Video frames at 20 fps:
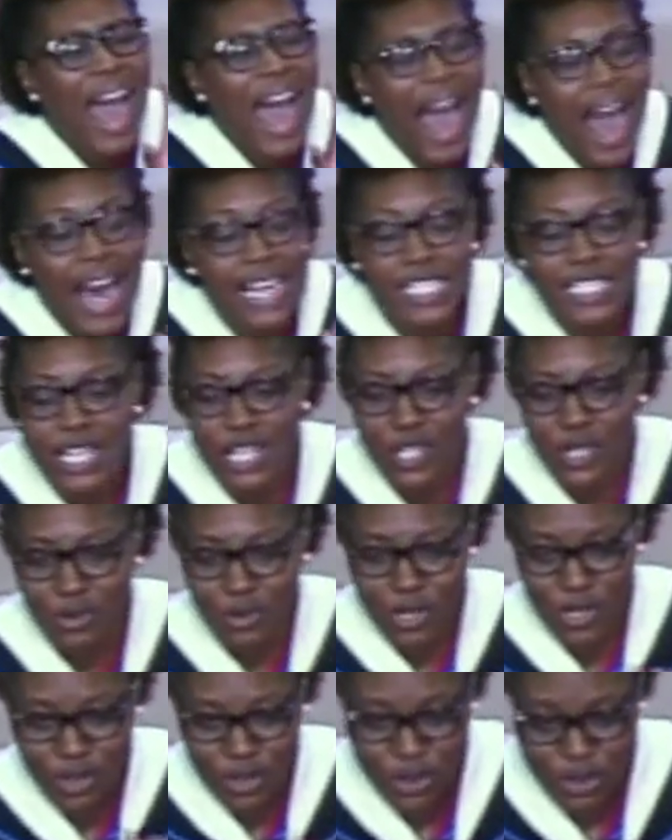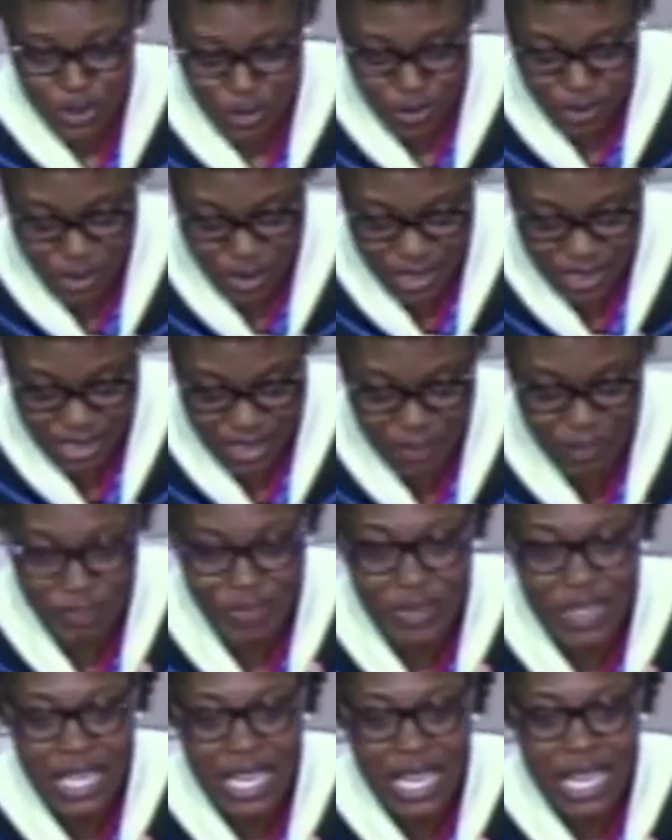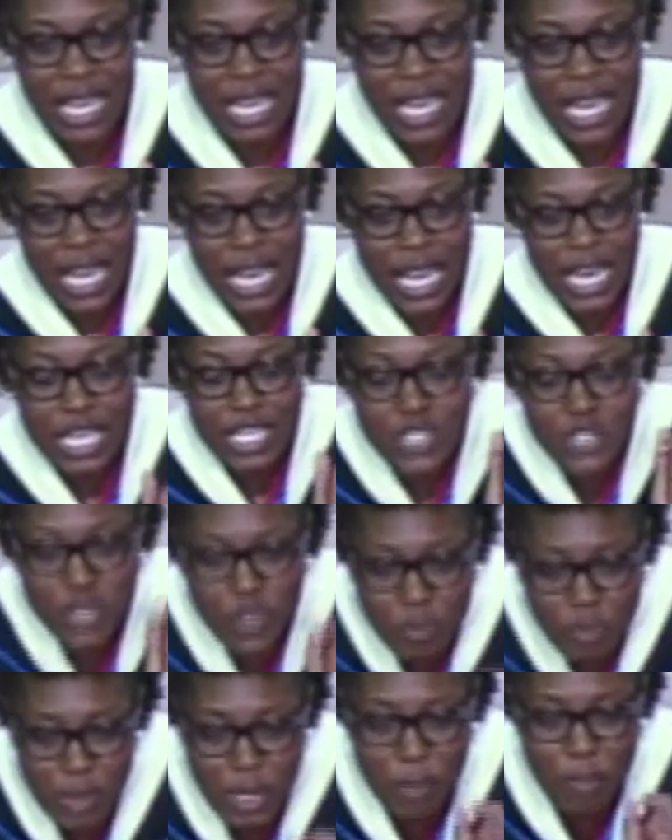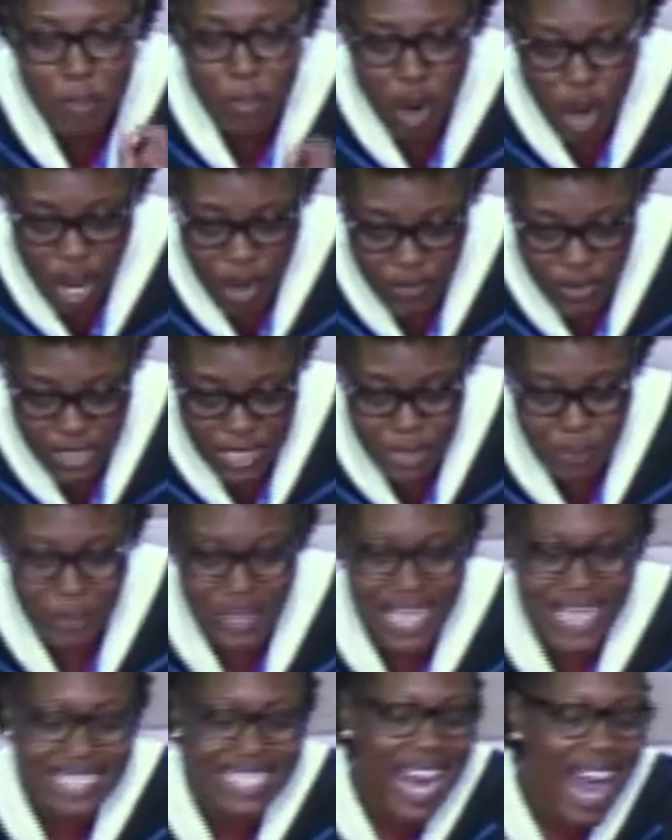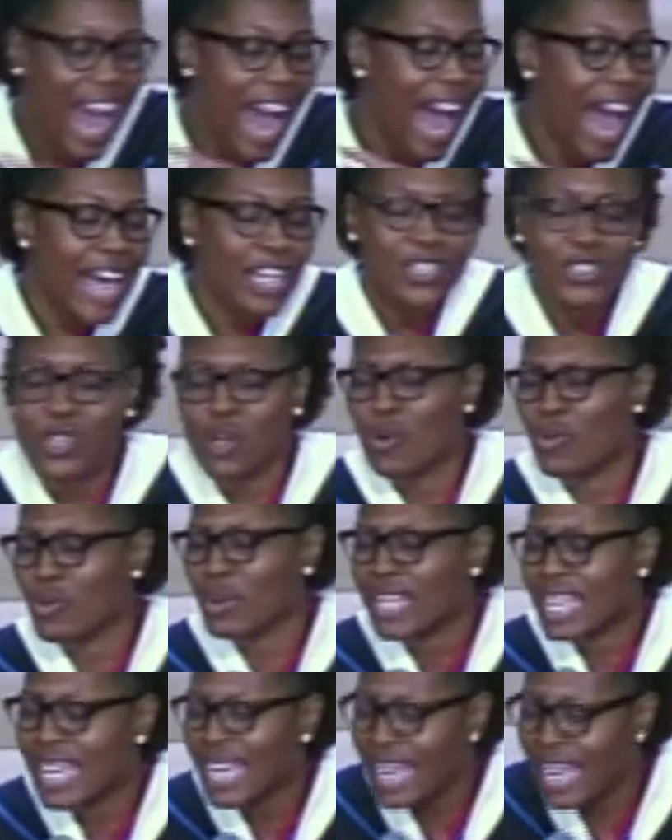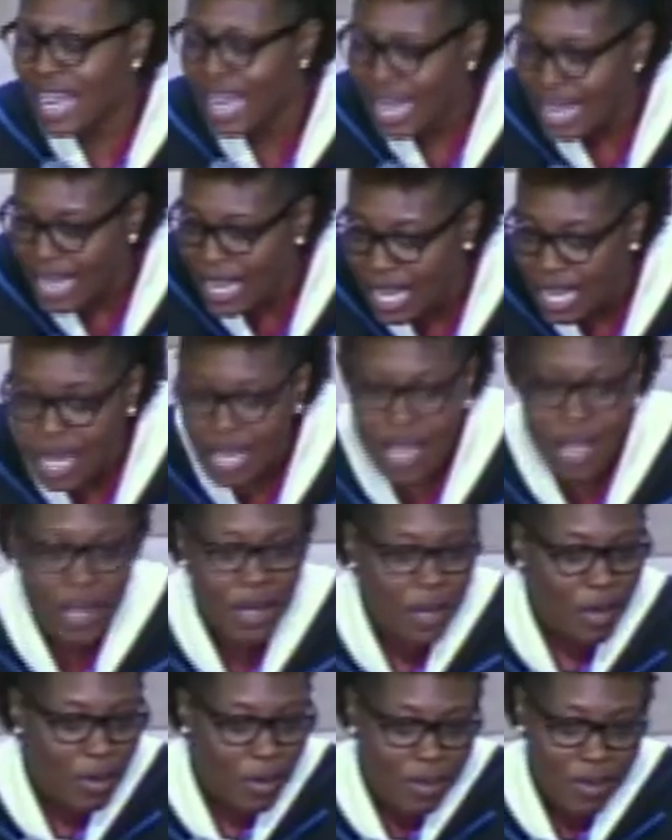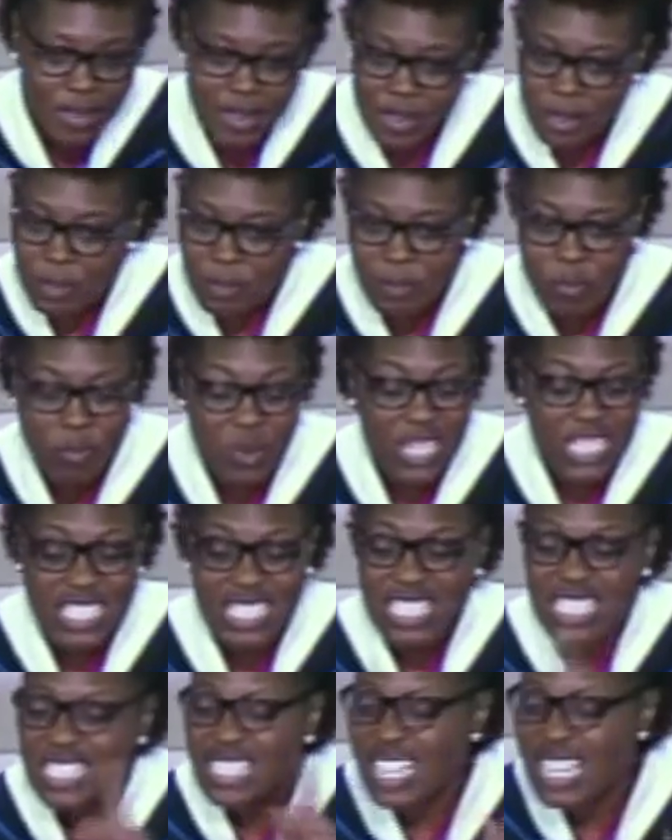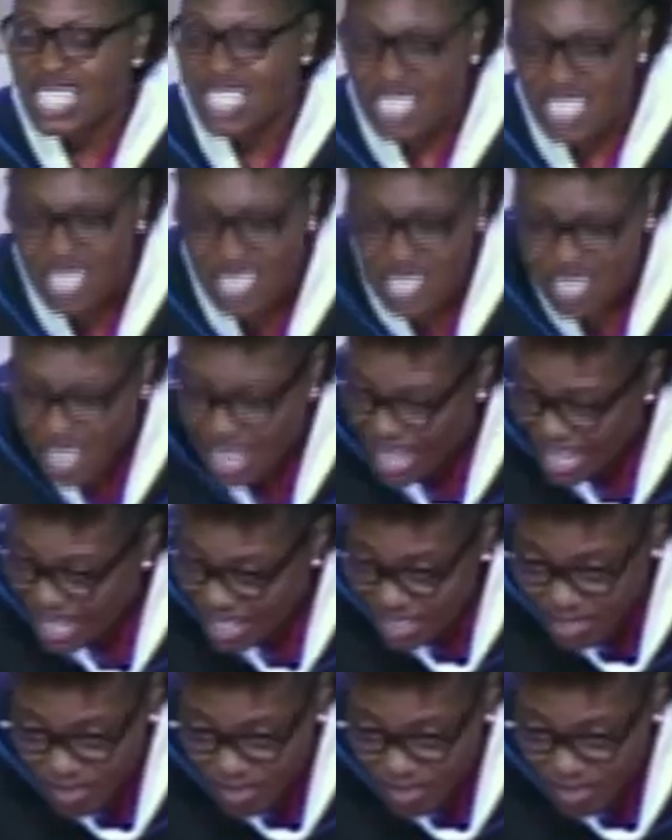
asking you to do is to be marvelous, because I don't care what statistics say.